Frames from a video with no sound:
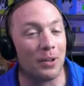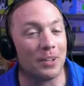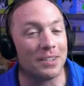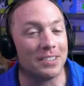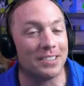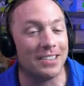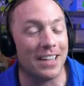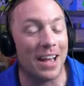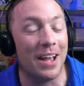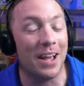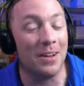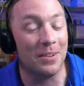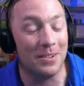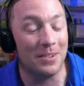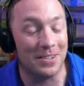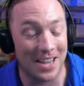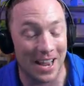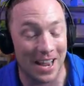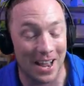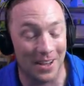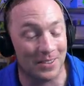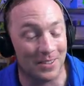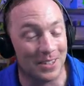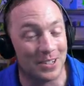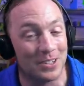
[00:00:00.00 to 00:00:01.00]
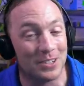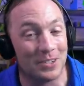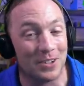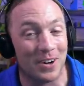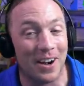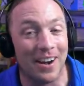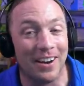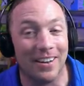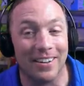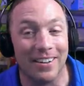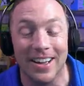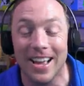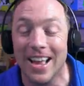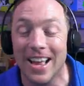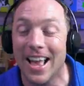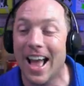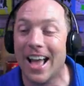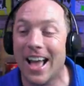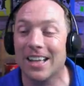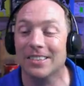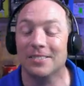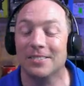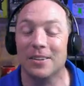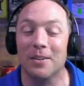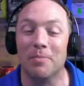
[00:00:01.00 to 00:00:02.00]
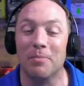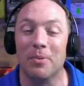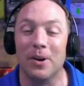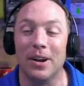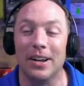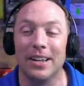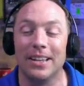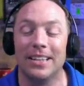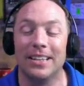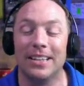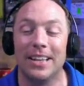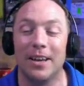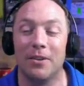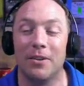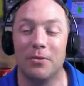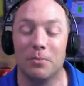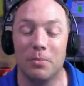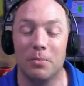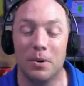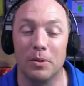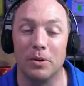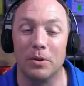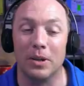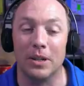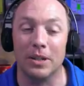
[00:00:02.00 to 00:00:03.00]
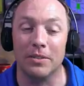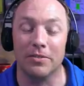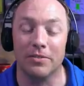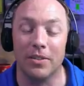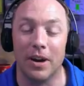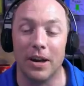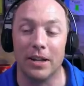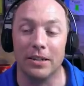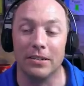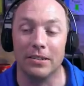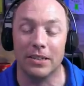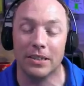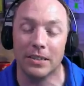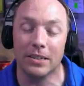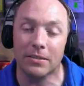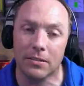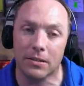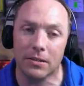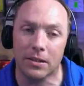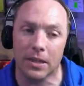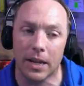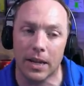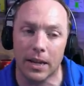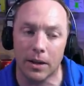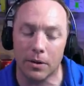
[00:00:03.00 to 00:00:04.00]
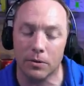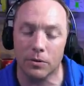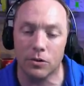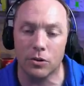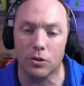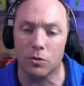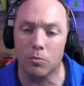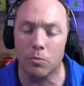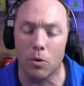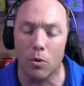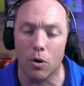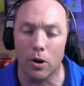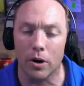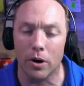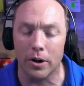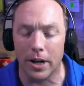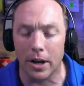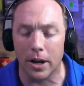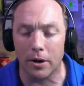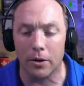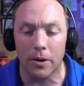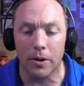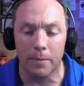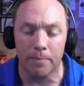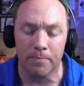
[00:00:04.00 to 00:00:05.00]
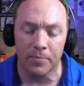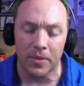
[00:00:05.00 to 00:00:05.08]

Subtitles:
us down the trail at some point. I think that would be really fun to get out and do more. Now,